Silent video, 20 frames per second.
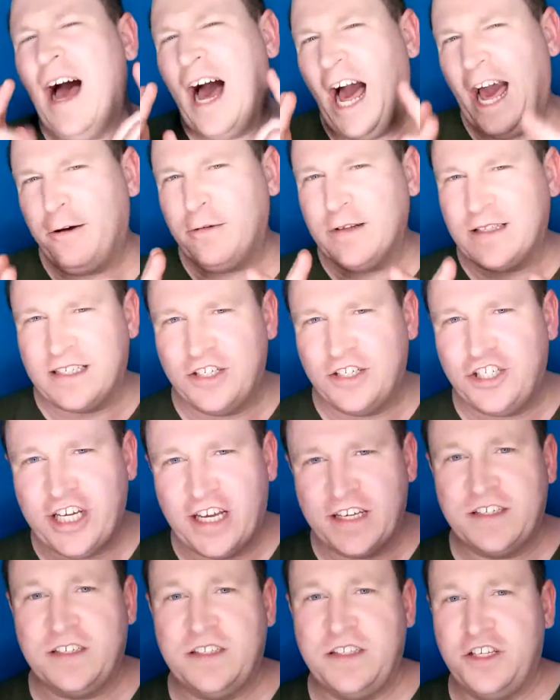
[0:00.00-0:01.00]
I would
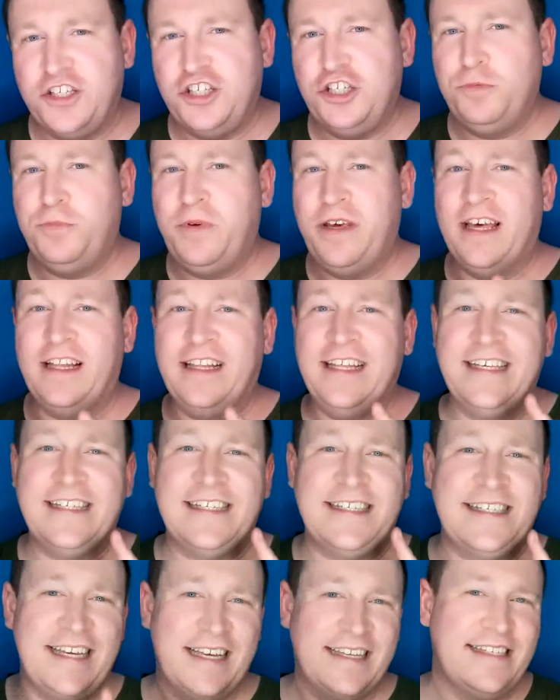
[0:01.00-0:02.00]
suggest that you be at
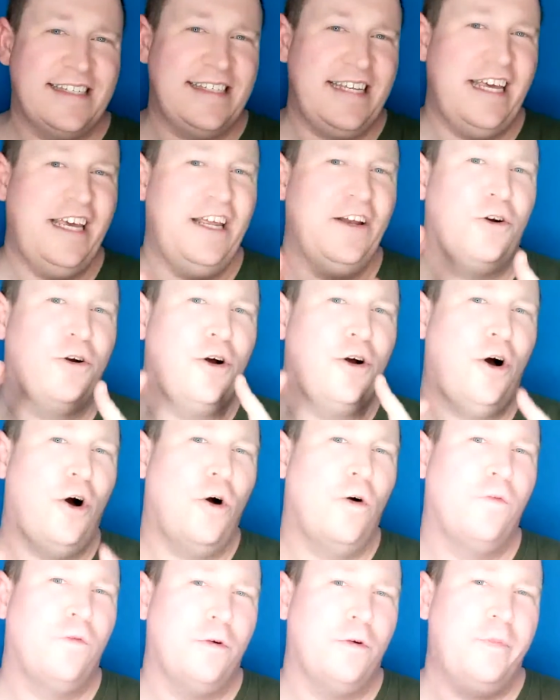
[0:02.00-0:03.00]
least 16 or
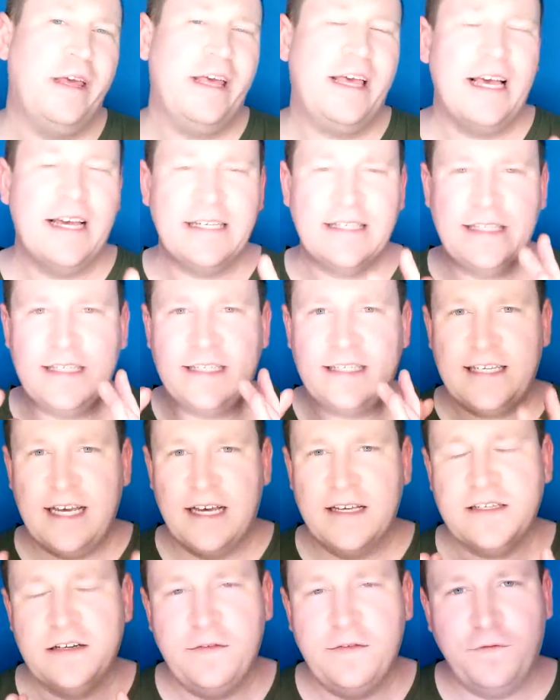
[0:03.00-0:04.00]
over because this
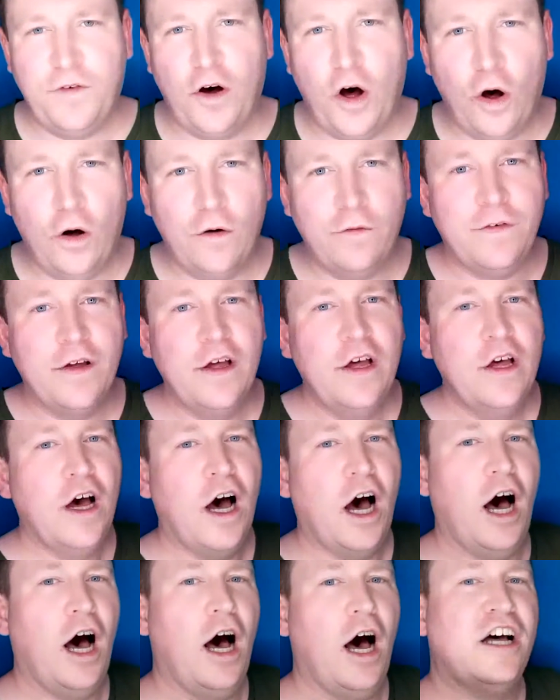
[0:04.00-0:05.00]
does involve
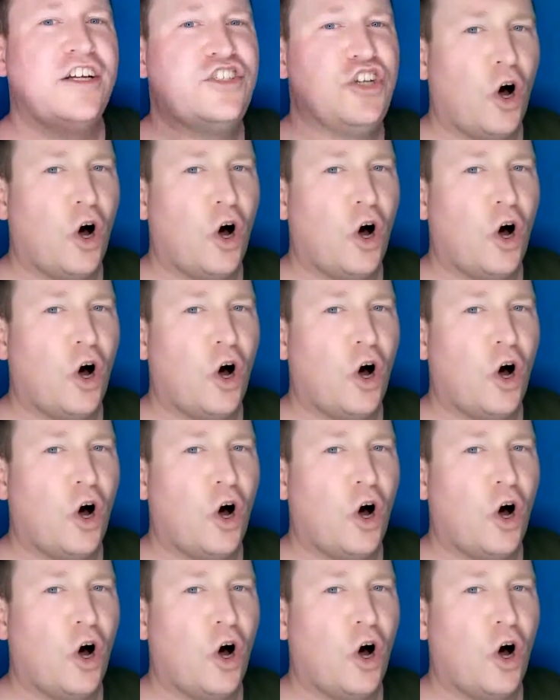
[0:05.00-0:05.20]
uh,